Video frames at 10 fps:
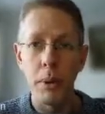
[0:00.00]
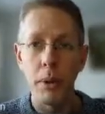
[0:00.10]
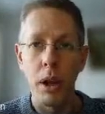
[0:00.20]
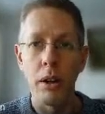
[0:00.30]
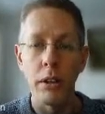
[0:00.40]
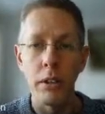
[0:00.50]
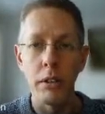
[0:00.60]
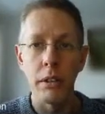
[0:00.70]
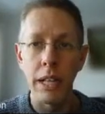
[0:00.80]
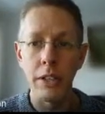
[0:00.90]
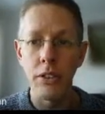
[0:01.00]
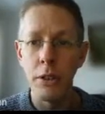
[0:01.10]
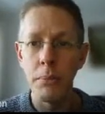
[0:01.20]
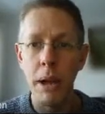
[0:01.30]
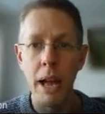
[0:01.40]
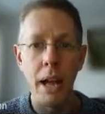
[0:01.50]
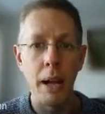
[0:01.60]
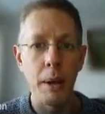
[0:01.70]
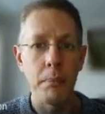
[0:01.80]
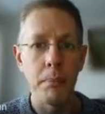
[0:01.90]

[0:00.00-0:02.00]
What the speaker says: on Google Classroom, and